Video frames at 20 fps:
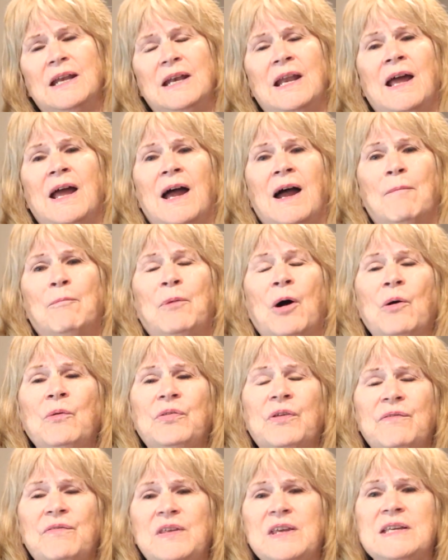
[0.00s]
And
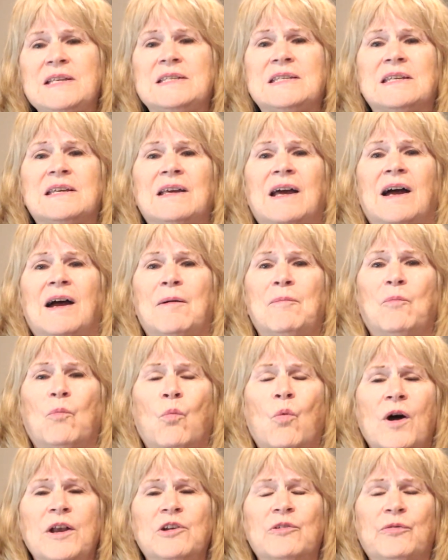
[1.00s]
both of these
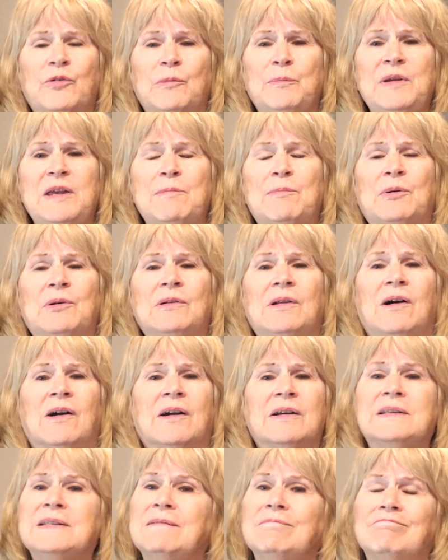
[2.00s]
wonderful people
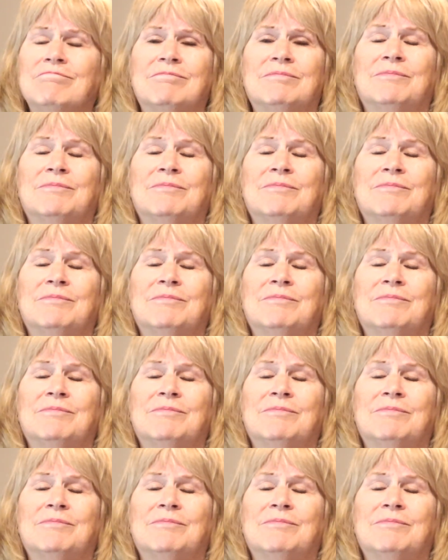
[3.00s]
are